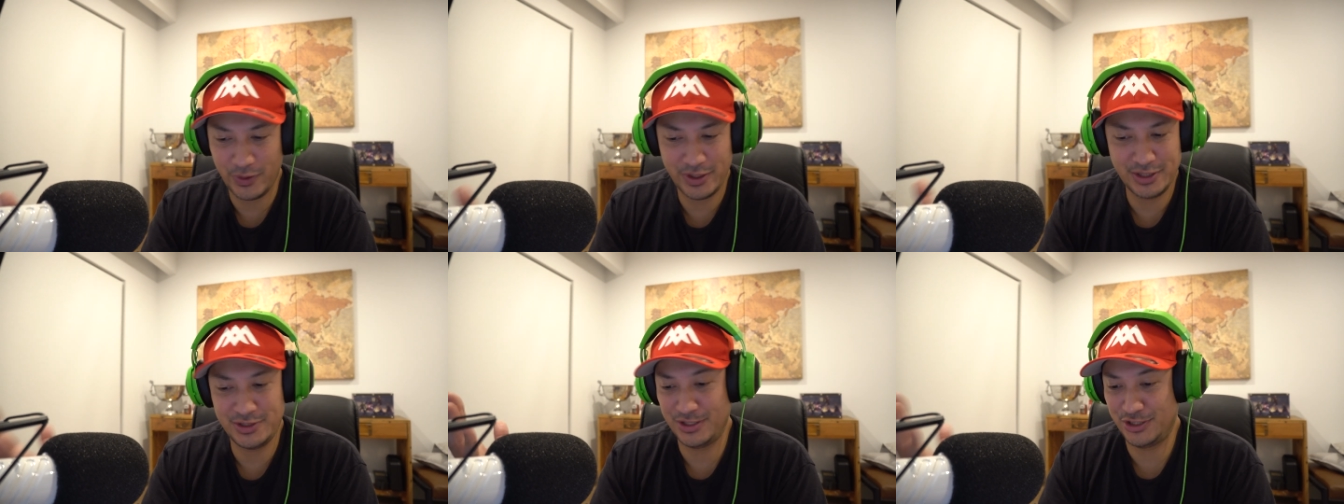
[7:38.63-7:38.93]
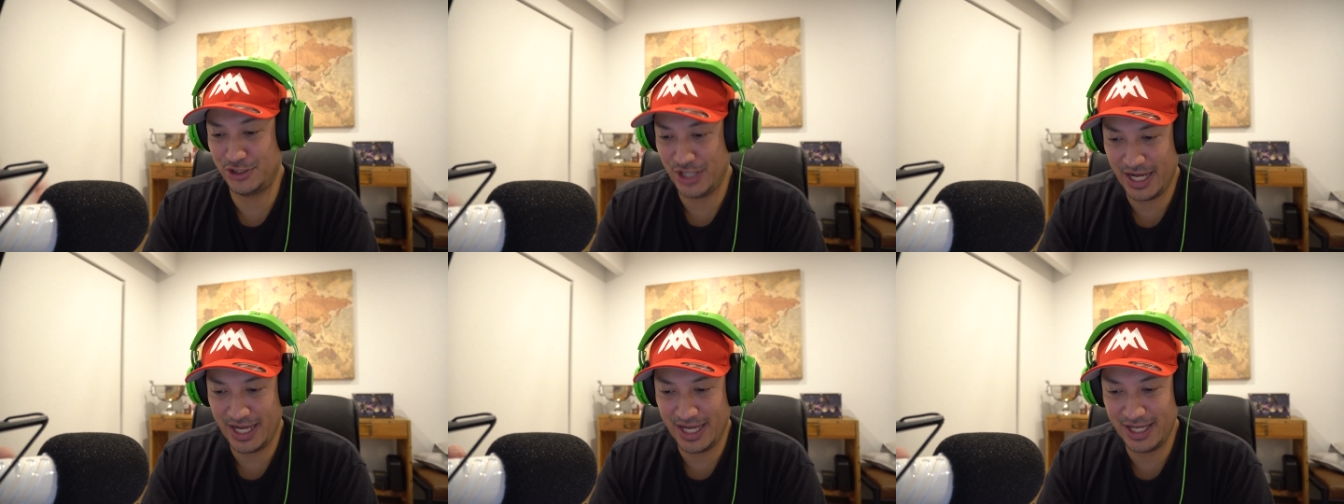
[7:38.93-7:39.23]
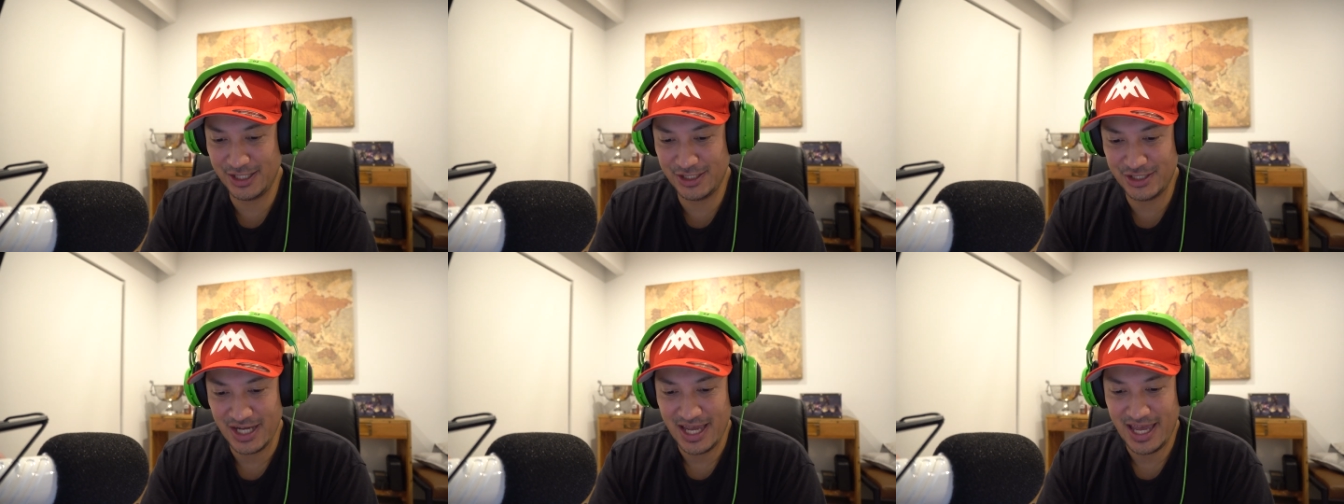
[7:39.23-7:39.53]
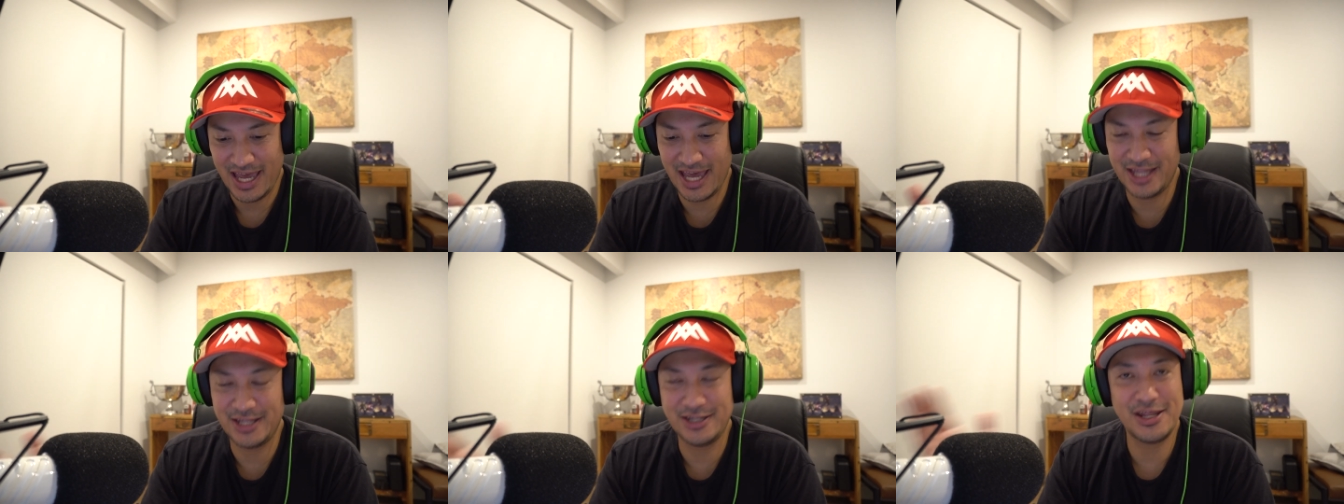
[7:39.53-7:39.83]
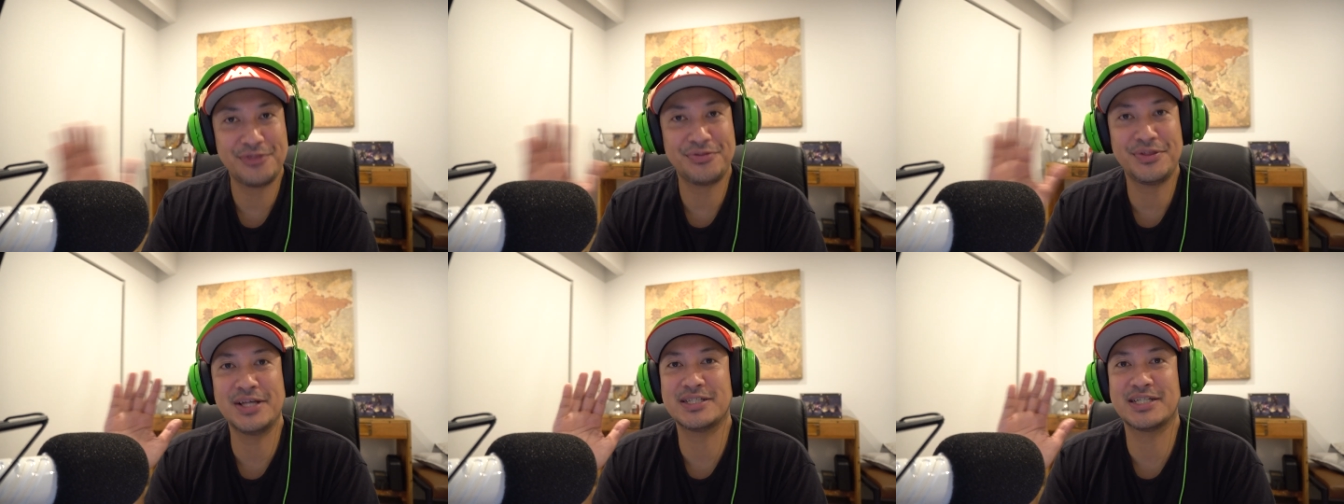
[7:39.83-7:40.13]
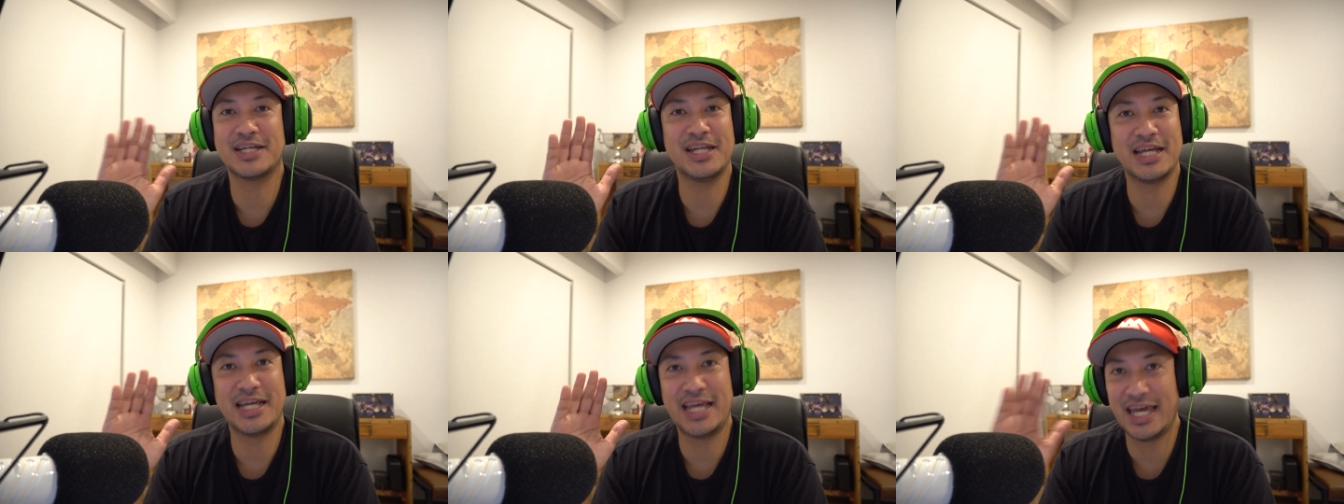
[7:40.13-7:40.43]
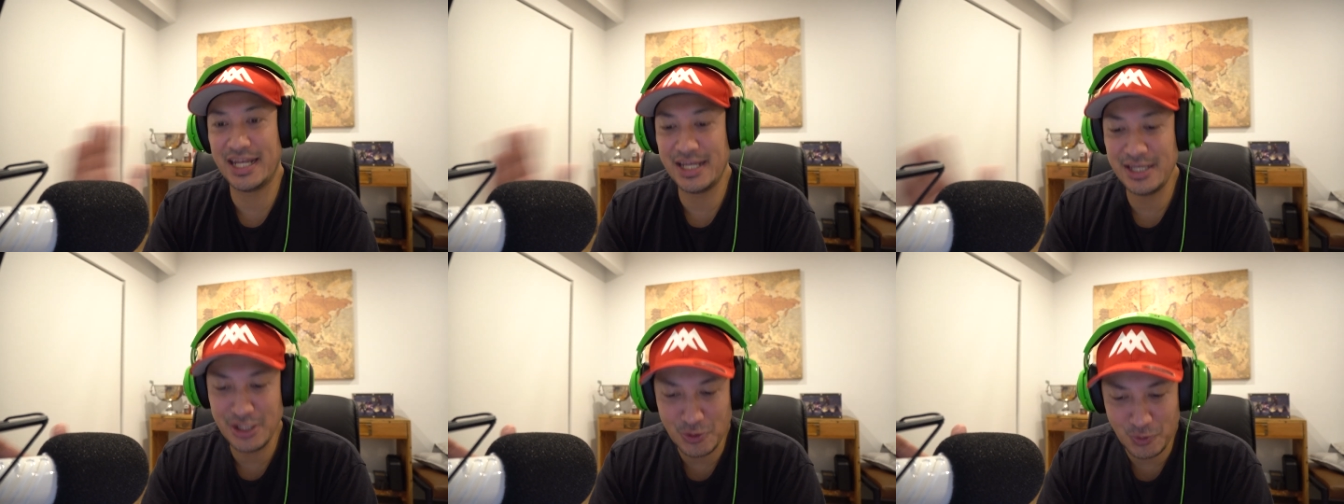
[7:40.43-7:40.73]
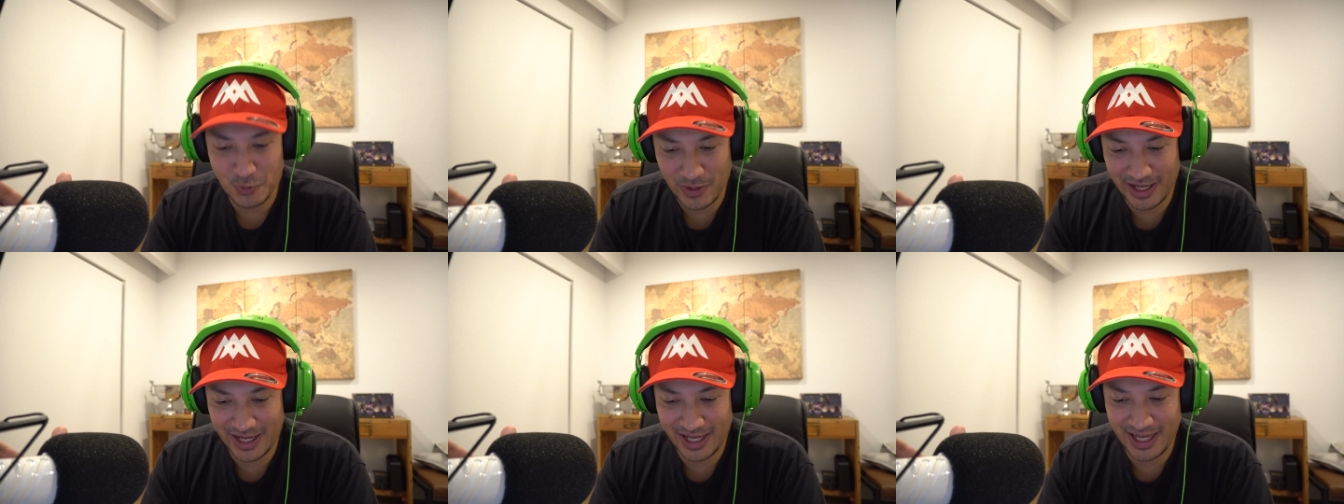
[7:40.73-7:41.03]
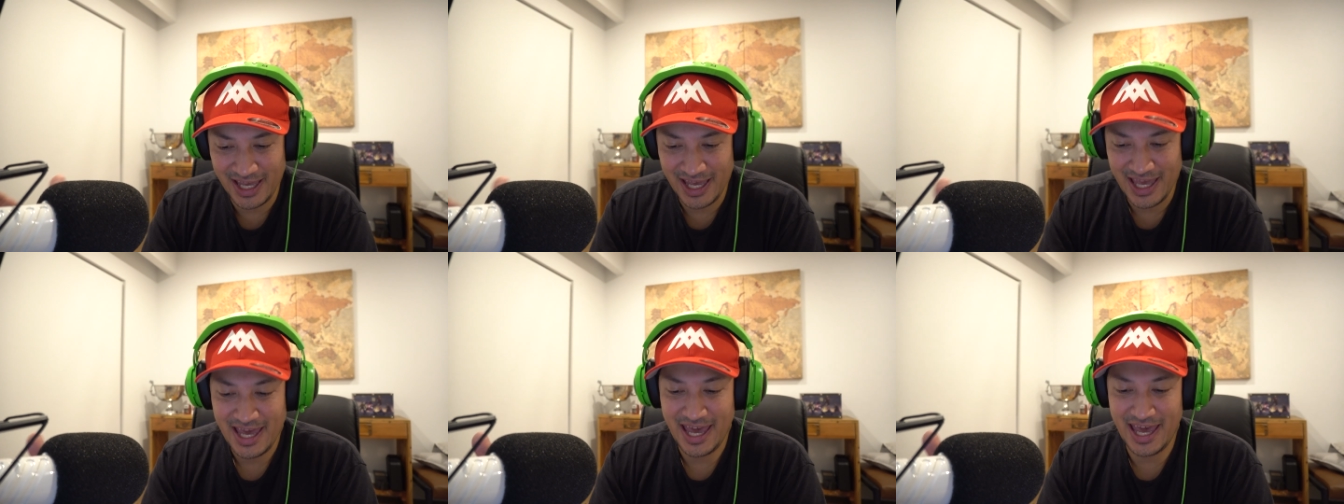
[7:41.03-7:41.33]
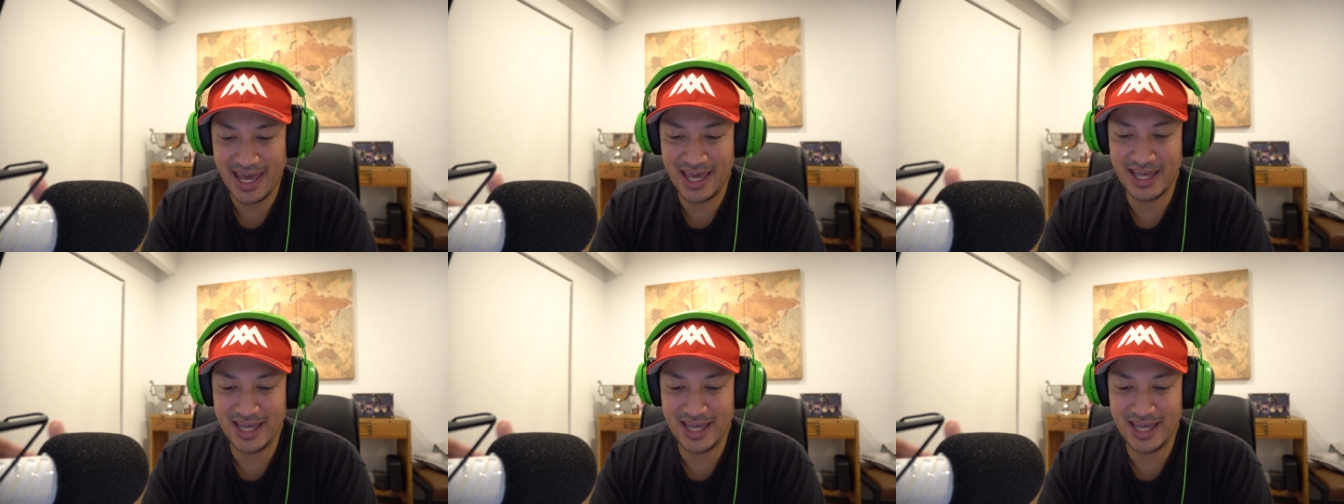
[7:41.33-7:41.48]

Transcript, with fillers: going to change and nothing's going to get in your way